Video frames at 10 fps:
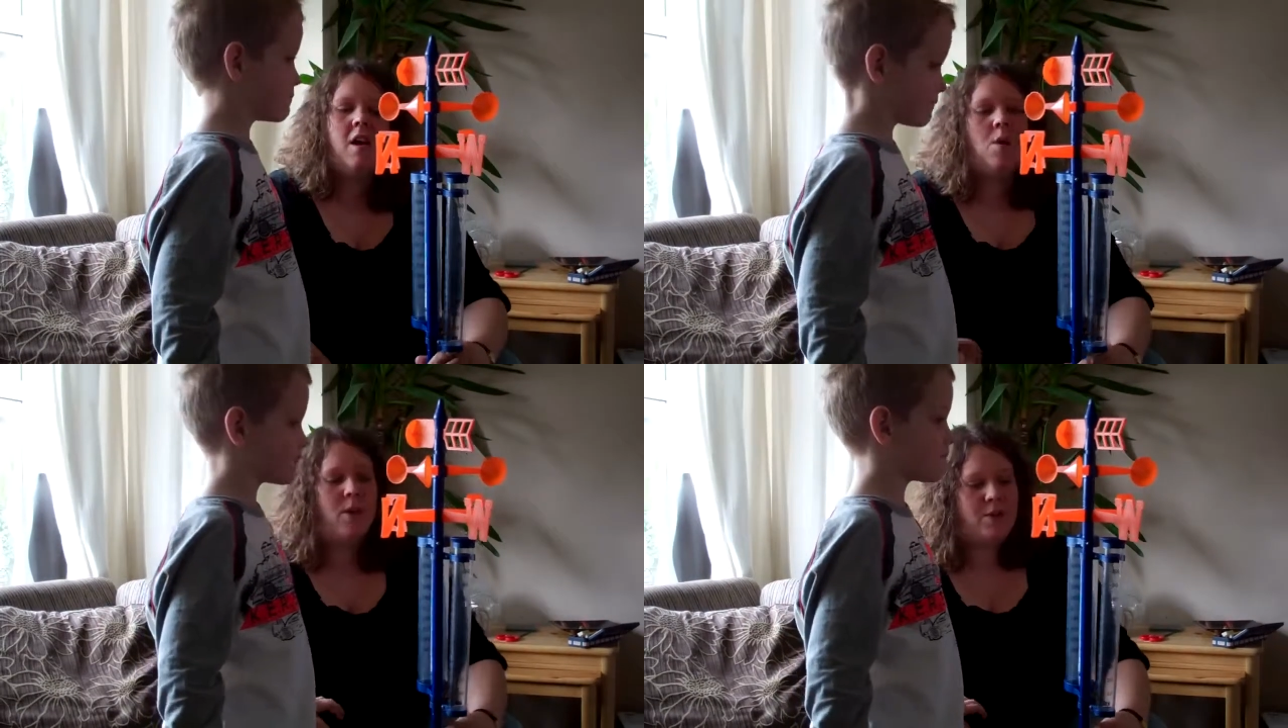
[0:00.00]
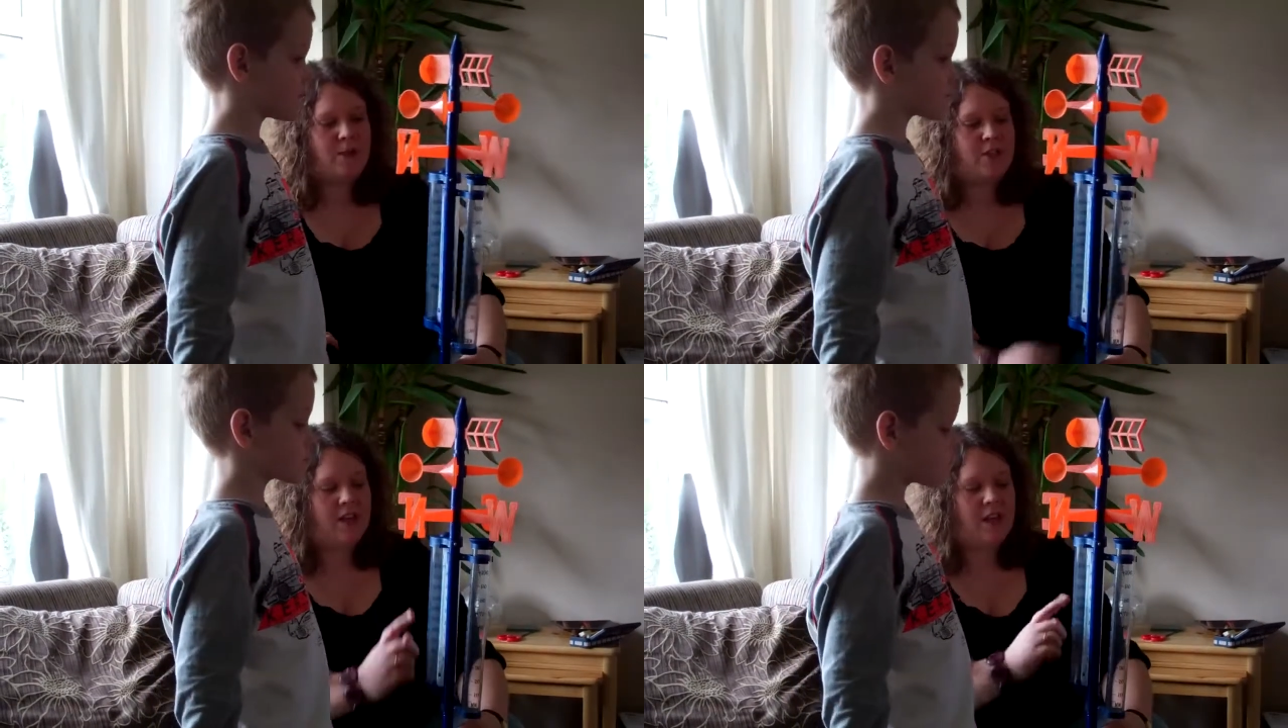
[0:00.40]
Which bit
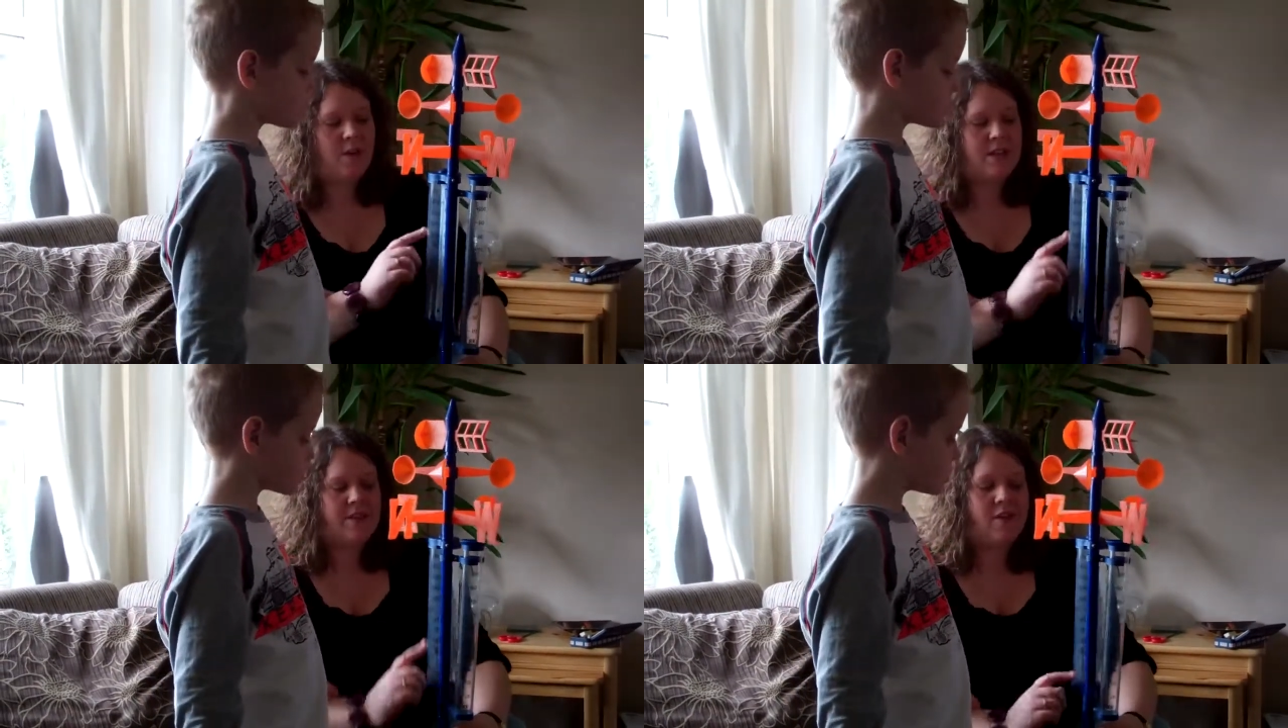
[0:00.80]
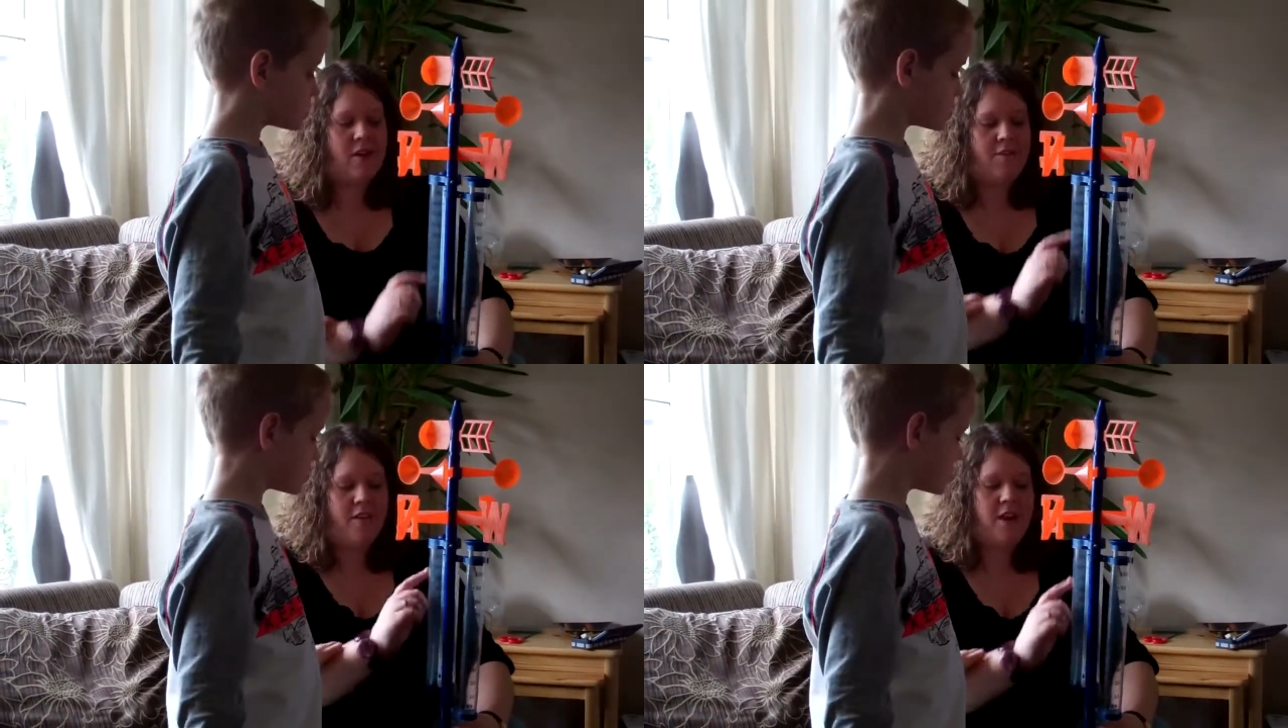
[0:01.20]
do you think you want to have a go
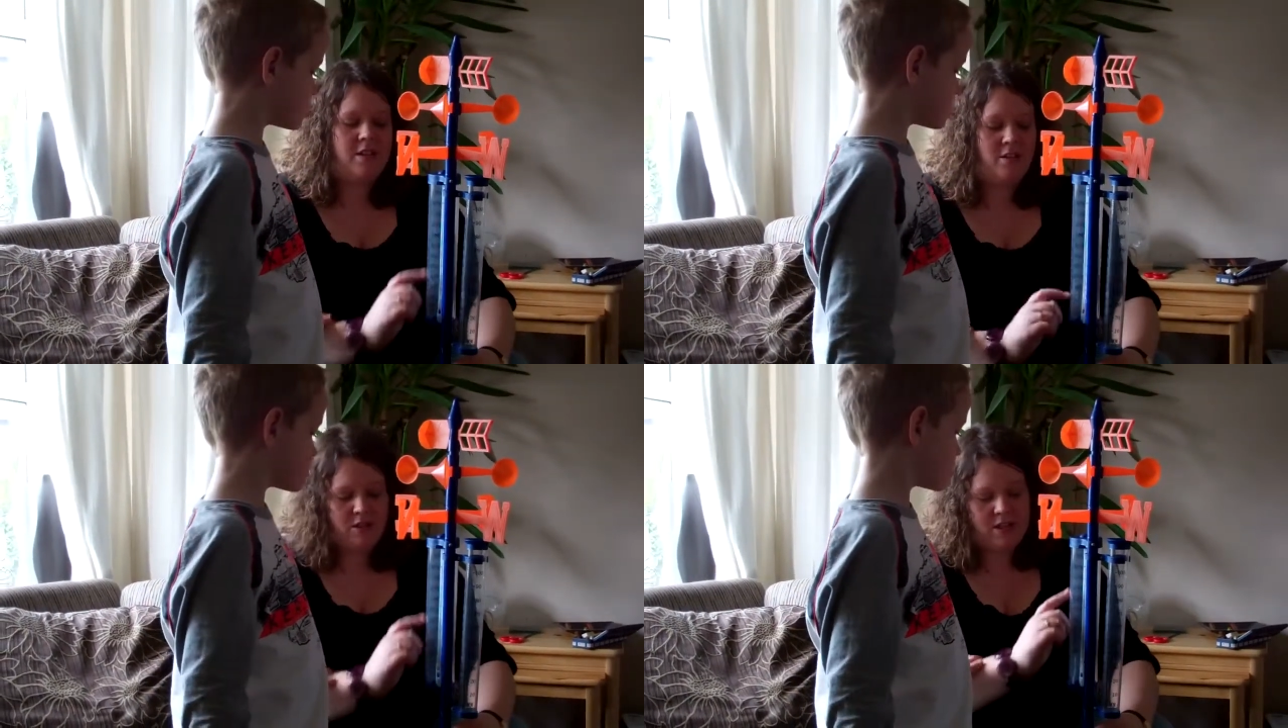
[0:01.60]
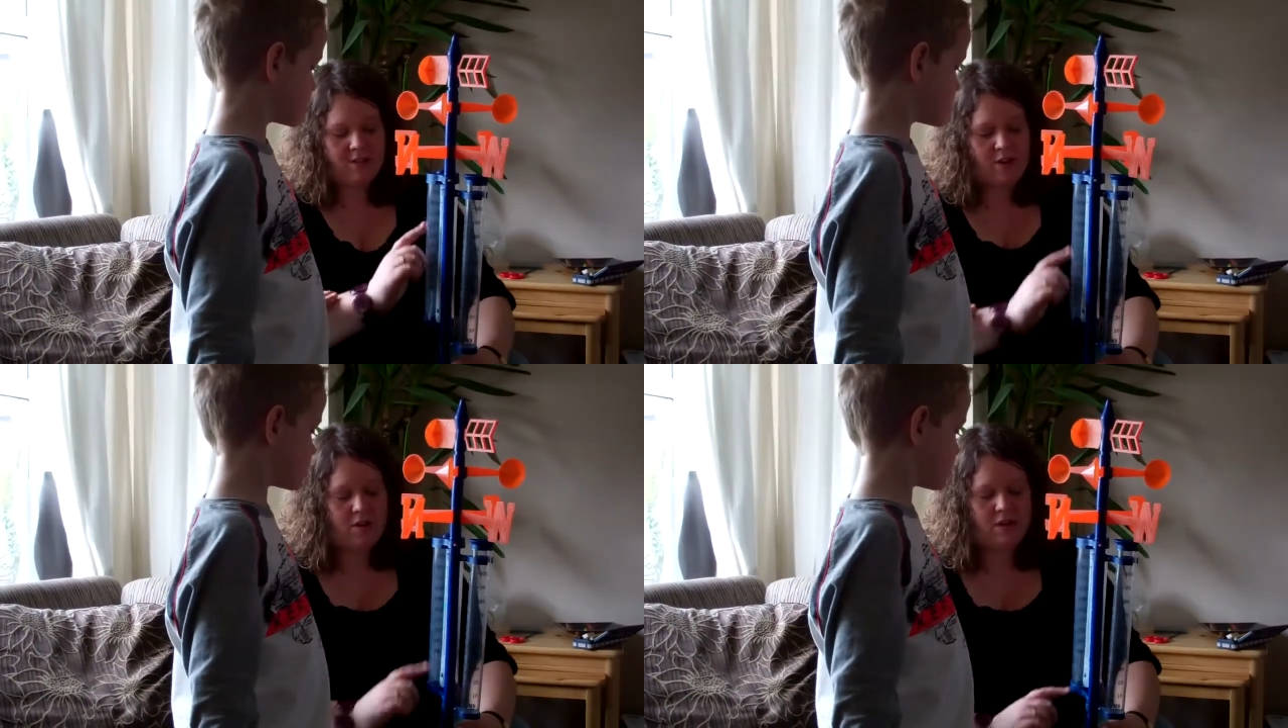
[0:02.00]
at first? So do you want to have
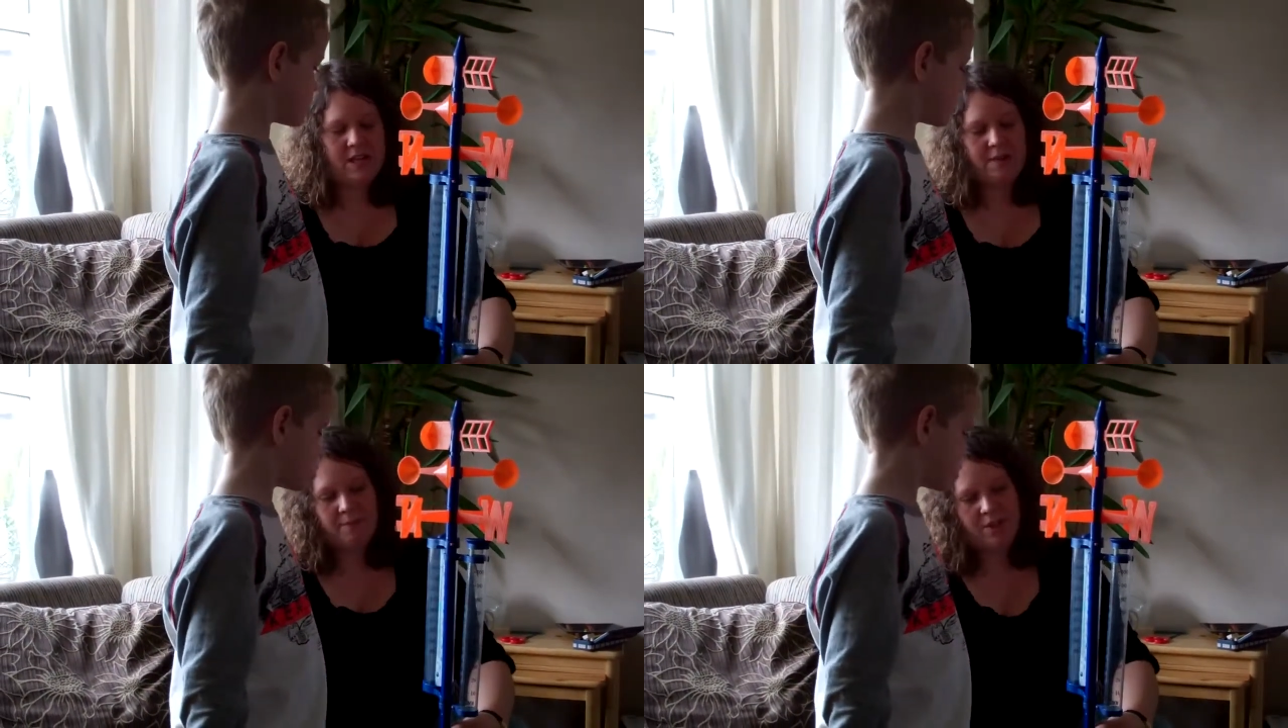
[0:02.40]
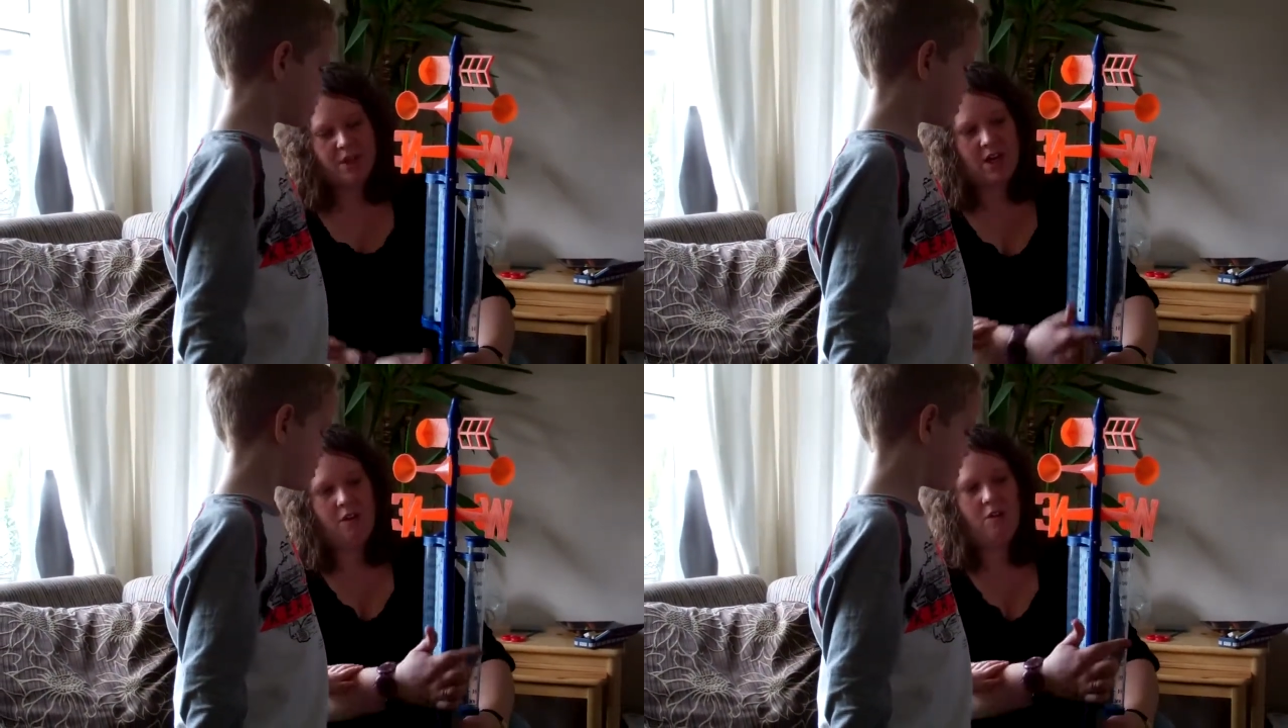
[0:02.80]
a go at the temperature
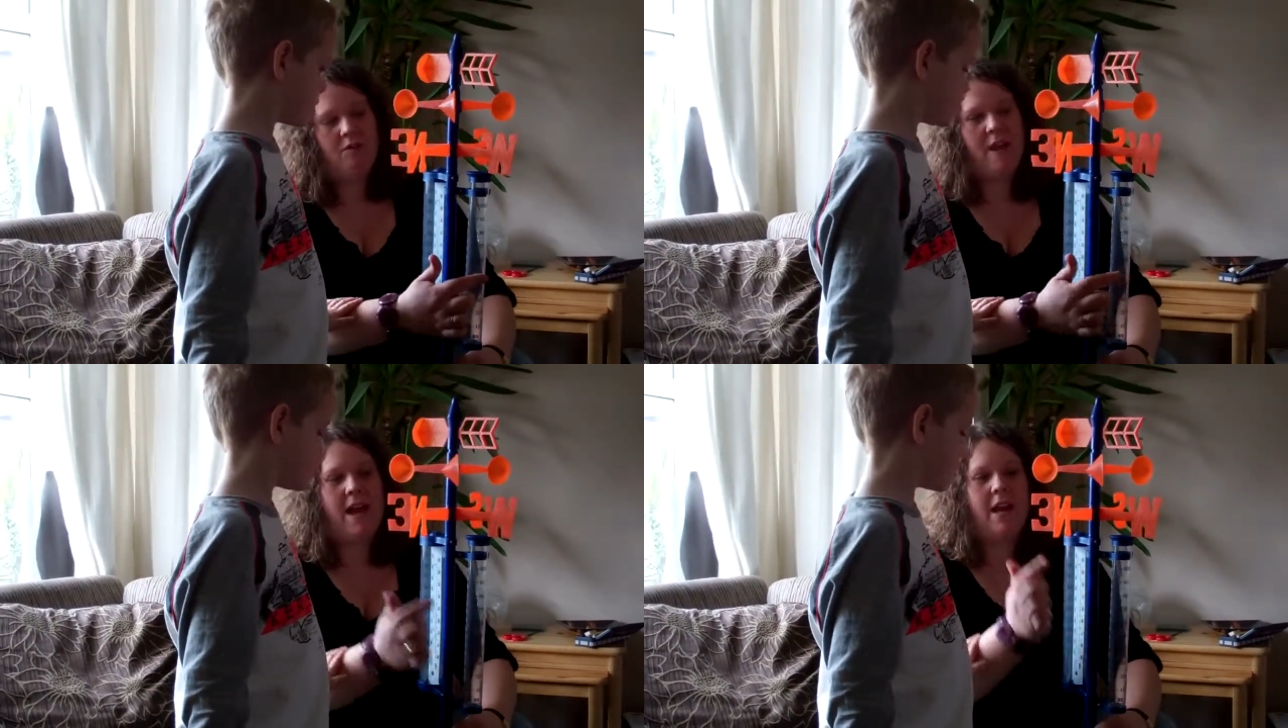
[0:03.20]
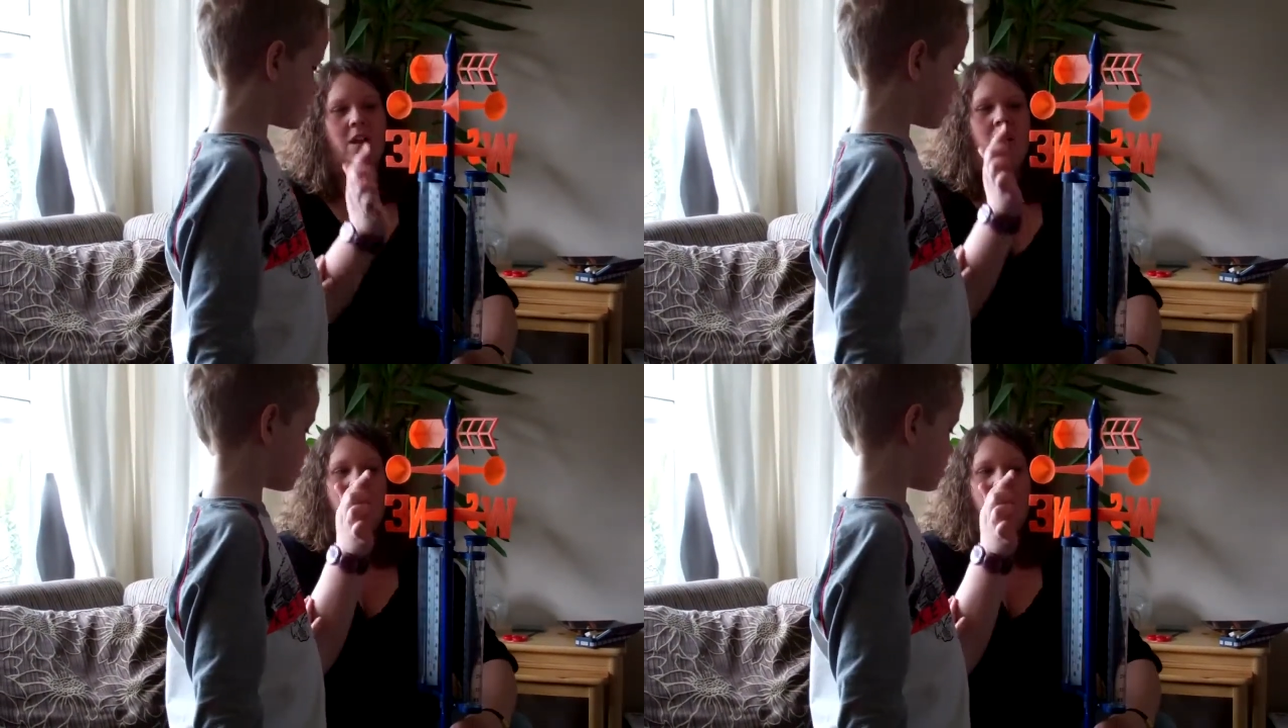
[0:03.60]
or the rain?